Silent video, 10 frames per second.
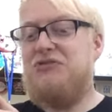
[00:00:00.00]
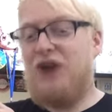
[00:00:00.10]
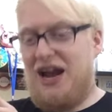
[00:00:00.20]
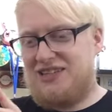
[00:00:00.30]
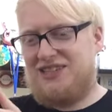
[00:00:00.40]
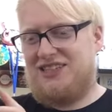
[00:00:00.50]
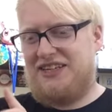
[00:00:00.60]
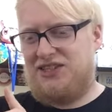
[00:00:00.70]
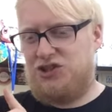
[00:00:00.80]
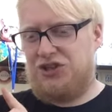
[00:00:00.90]
red
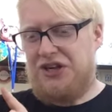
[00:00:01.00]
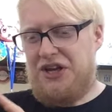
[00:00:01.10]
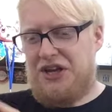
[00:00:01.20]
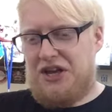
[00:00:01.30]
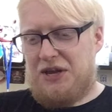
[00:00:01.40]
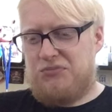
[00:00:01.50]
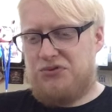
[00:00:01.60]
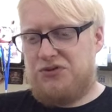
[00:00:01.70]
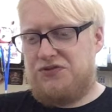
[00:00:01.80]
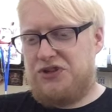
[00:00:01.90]
tinge,
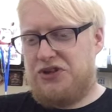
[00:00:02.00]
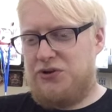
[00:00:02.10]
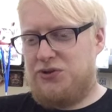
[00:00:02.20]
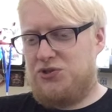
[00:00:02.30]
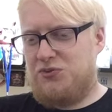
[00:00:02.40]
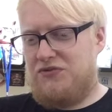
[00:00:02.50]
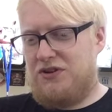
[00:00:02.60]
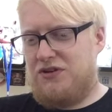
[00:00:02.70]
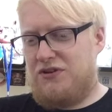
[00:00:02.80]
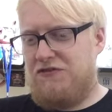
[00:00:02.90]
brewed for those with a